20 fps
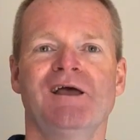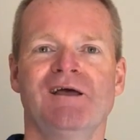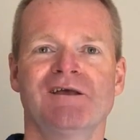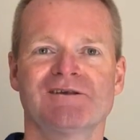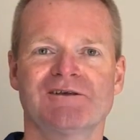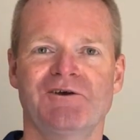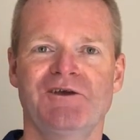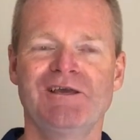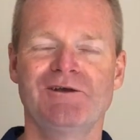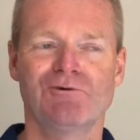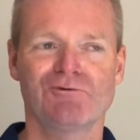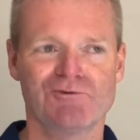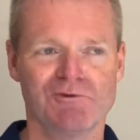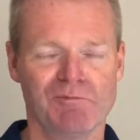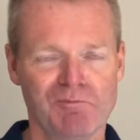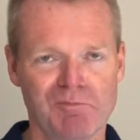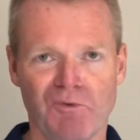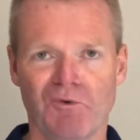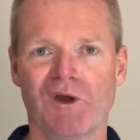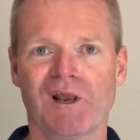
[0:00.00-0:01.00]
so he calls a
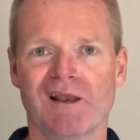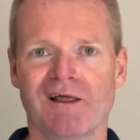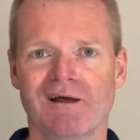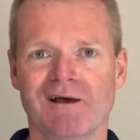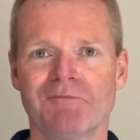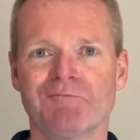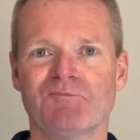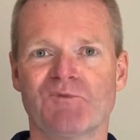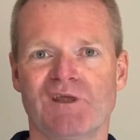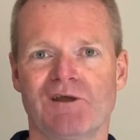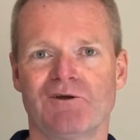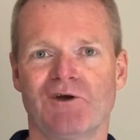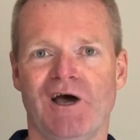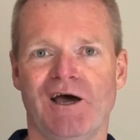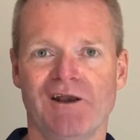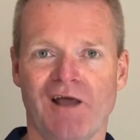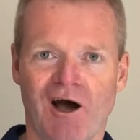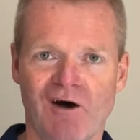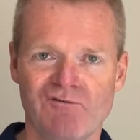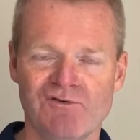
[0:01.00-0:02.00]
boiler,
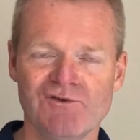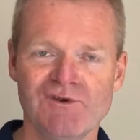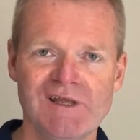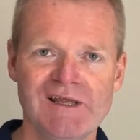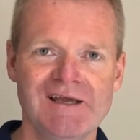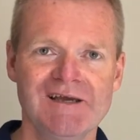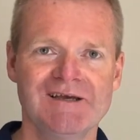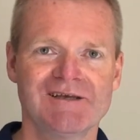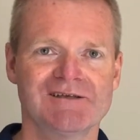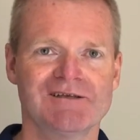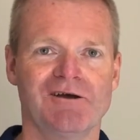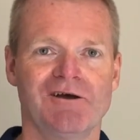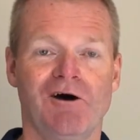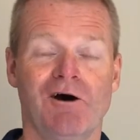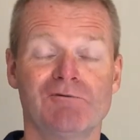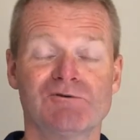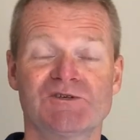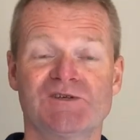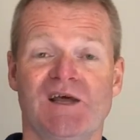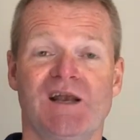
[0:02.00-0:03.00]
an oven. So I
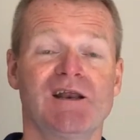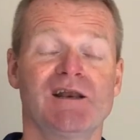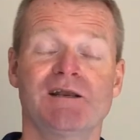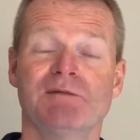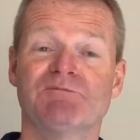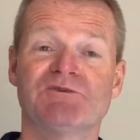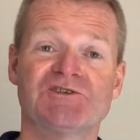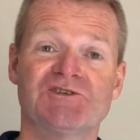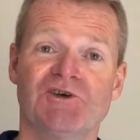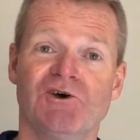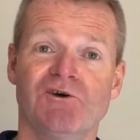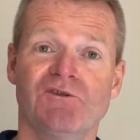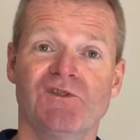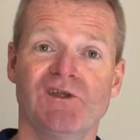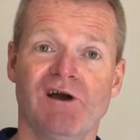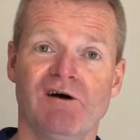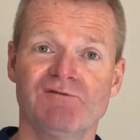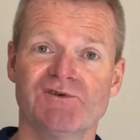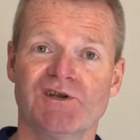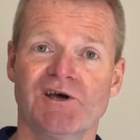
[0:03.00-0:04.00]
was telling him to turn the
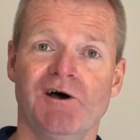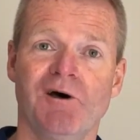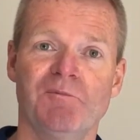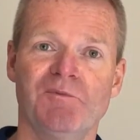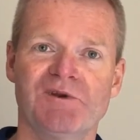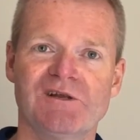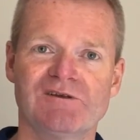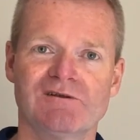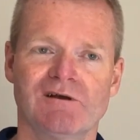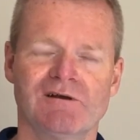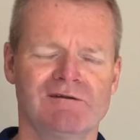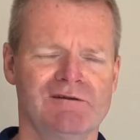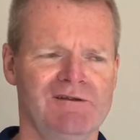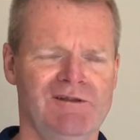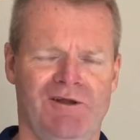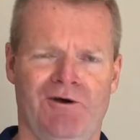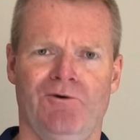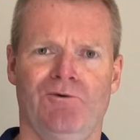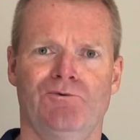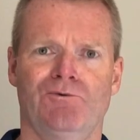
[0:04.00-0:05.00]
oven up, and he's like,
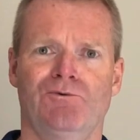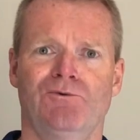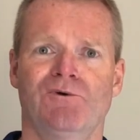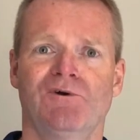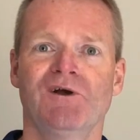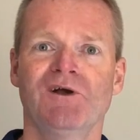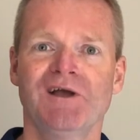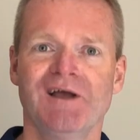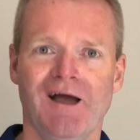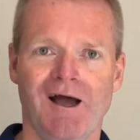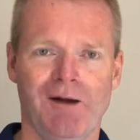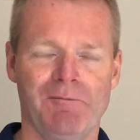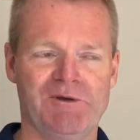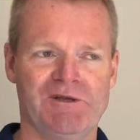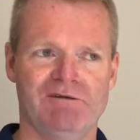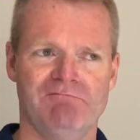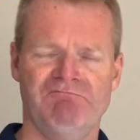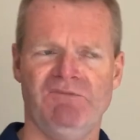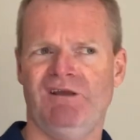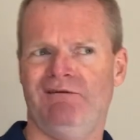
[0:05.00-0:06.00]
no.
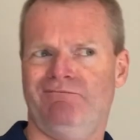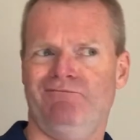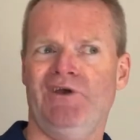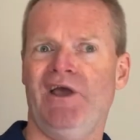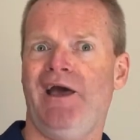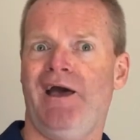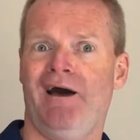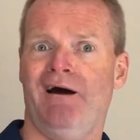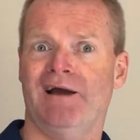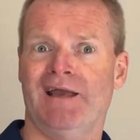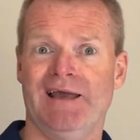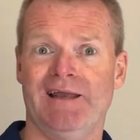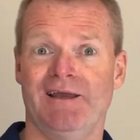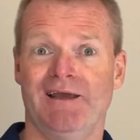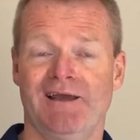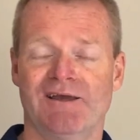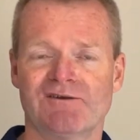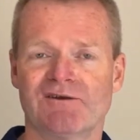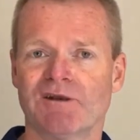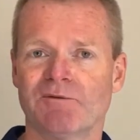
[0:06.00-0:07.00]
Yeah, I get
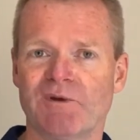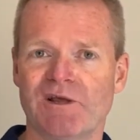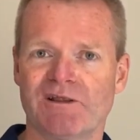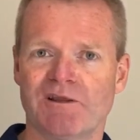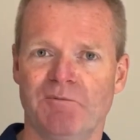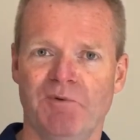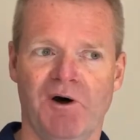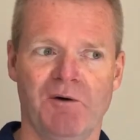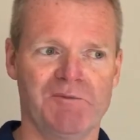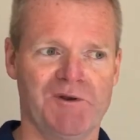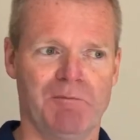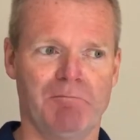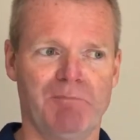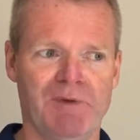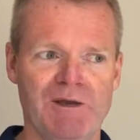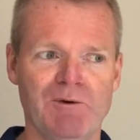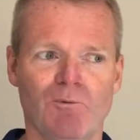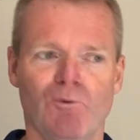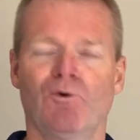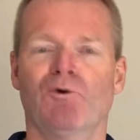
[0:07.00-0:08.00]
it. It's going to make the apartment a
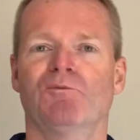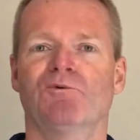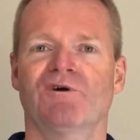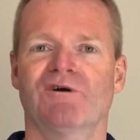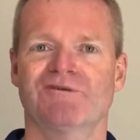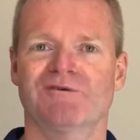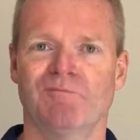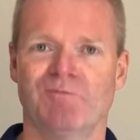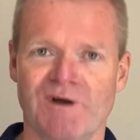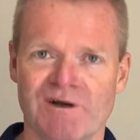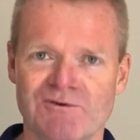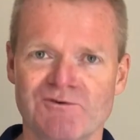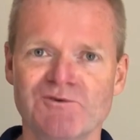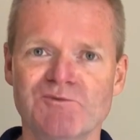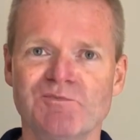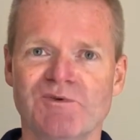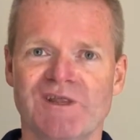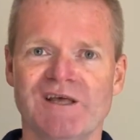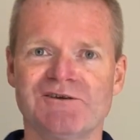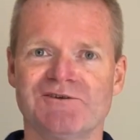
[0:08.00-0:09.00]
bit warmer, I suppose,
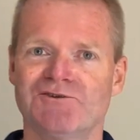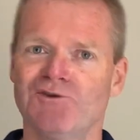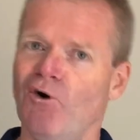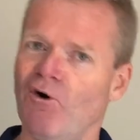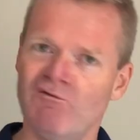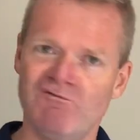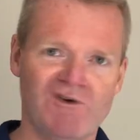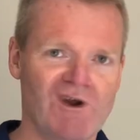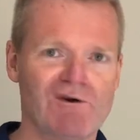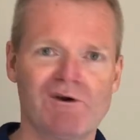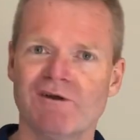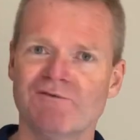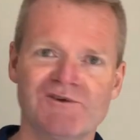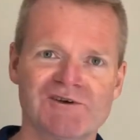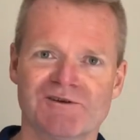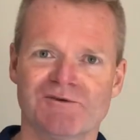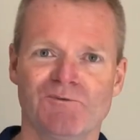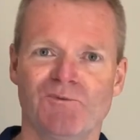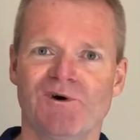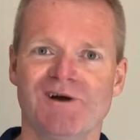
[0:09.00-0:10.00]
but that's not a very
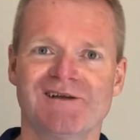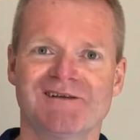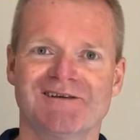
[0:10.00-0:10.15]
efficient way